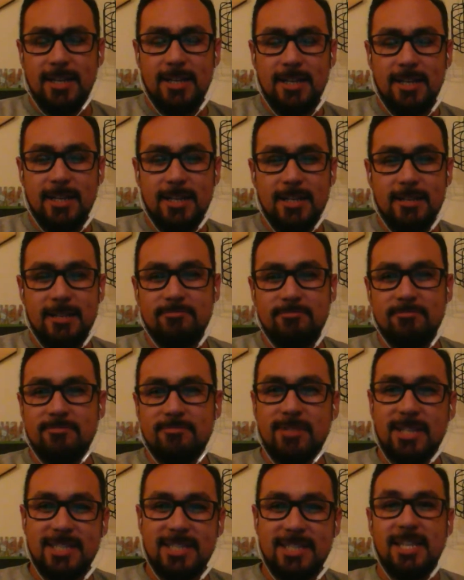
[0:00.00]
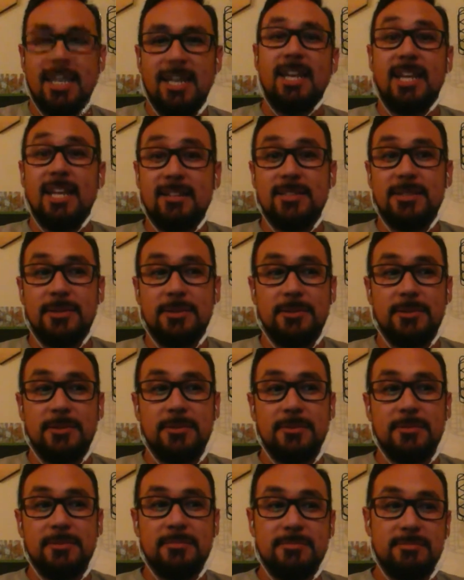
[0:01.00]
assign it to
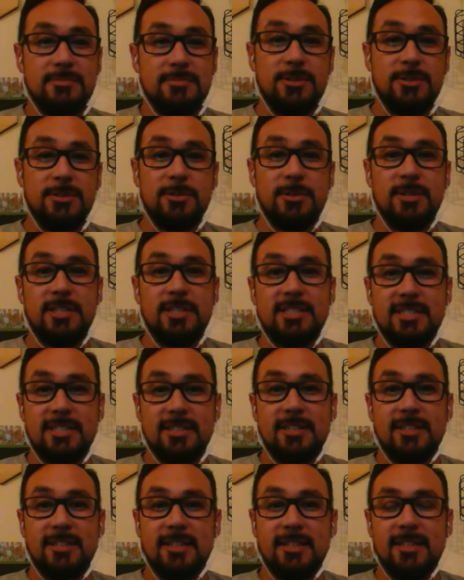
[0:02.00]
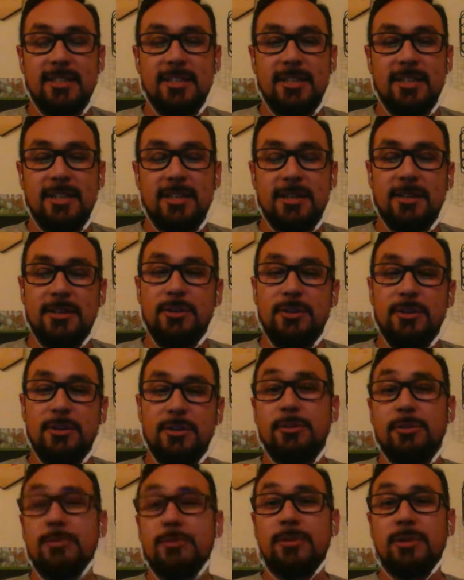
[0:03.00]
students in your
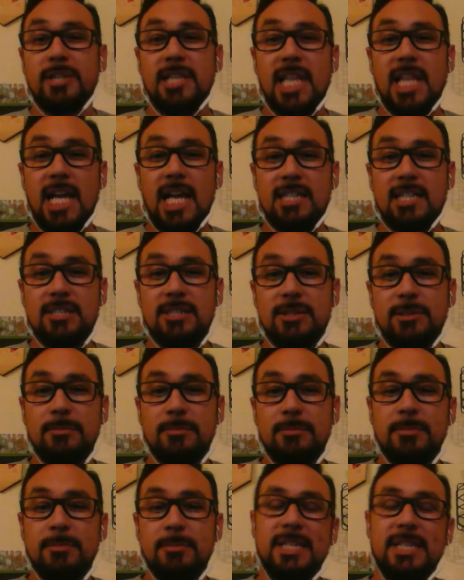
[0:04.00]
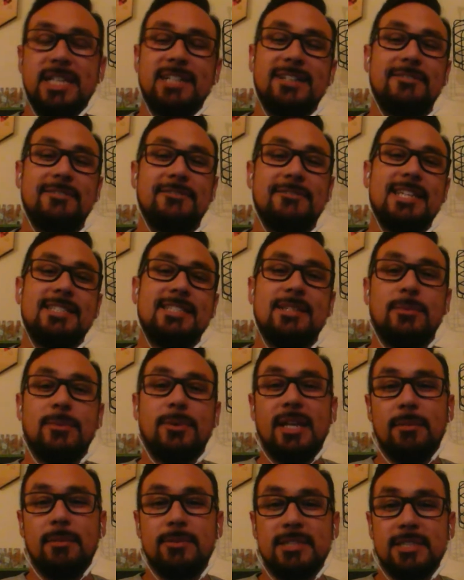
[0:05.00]
Google Classroom in case they weren't able
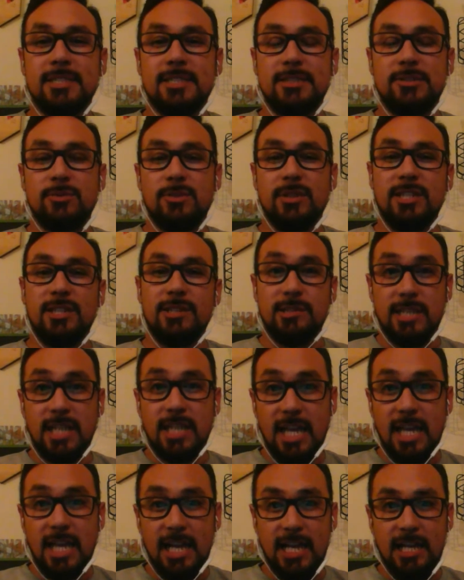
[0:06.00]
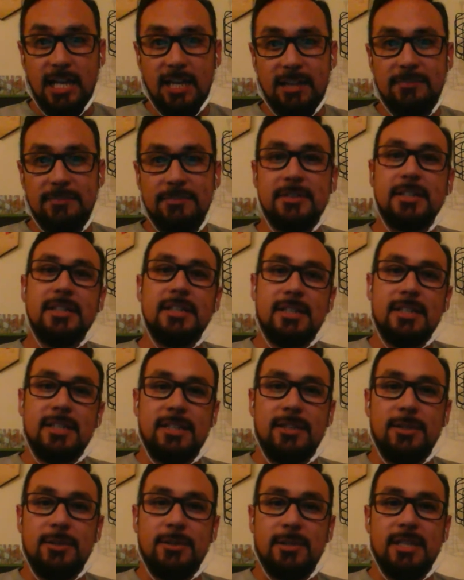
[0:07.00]
to join you live.
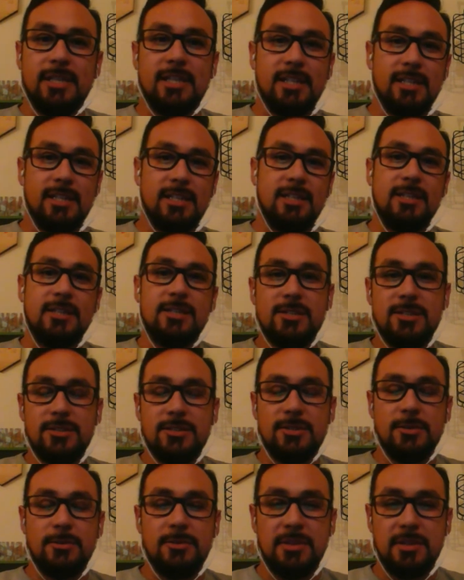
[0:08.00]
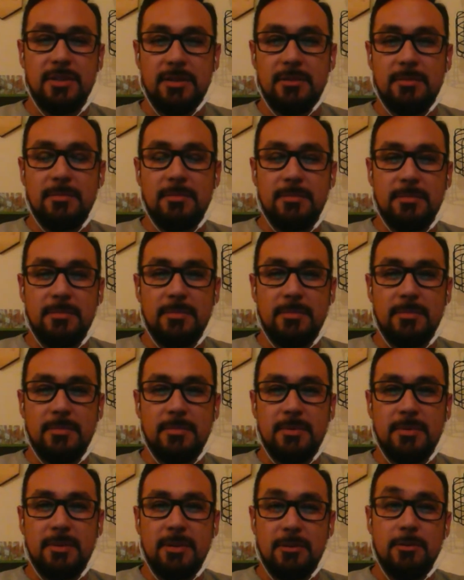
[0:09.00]
You can show them,
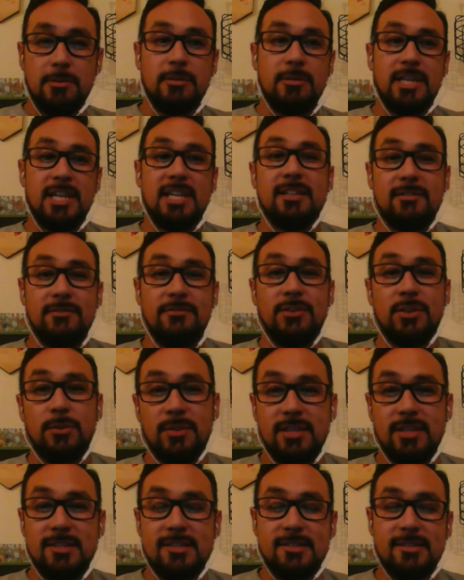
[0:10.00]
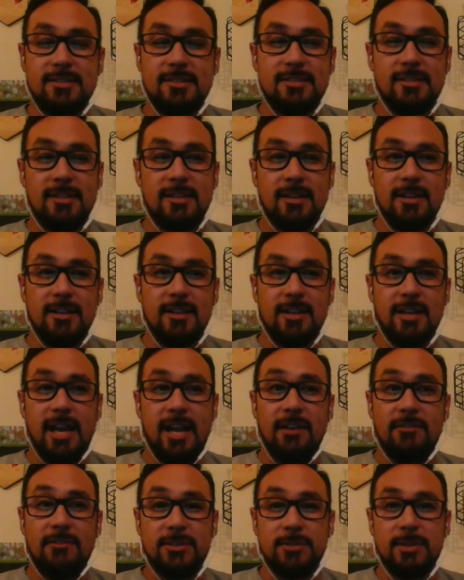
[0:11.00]
or they can view this
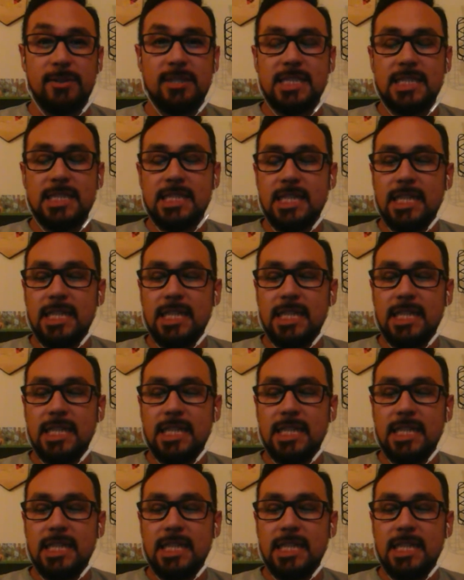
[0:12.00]
afterwards.